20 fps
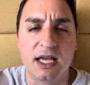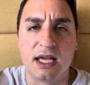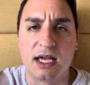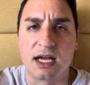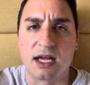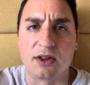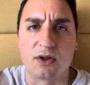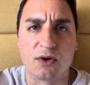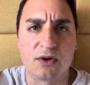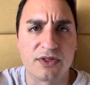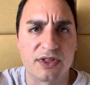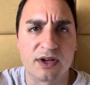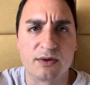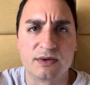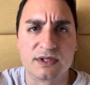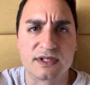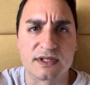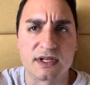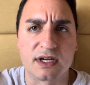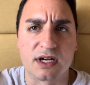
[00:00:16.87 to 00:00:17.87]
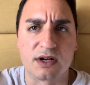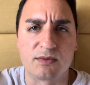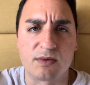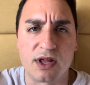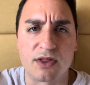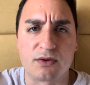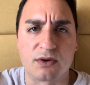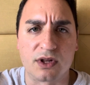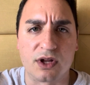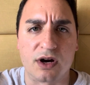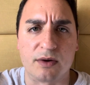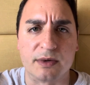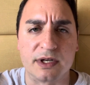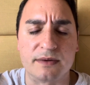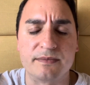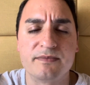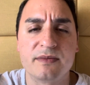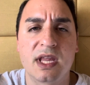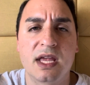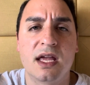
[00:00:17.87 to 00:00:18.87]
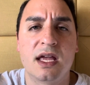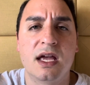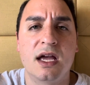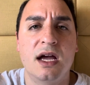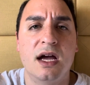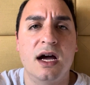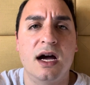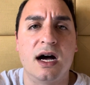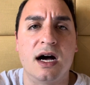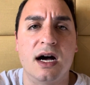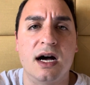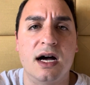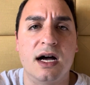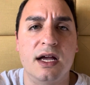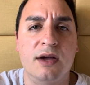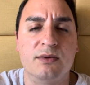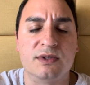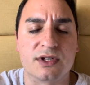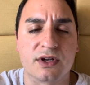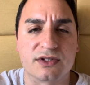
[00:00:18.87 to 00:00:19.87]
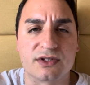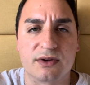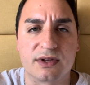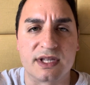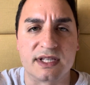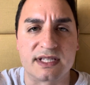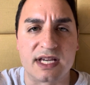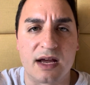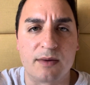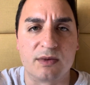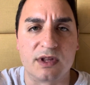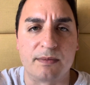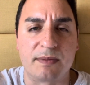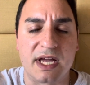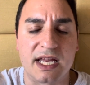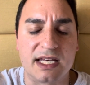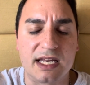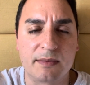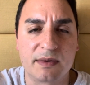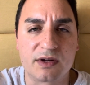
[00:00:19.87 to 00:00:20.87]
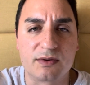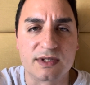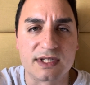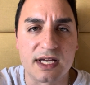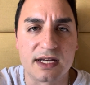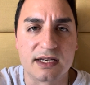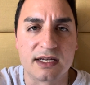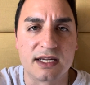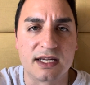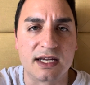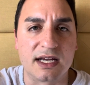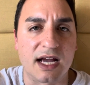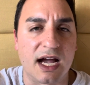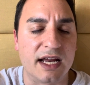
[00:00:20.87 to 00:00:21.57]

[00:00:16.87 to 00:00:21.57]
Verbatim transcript: and the whole thing was uh, rather alarming. It was also at the time when the pandemic was ending.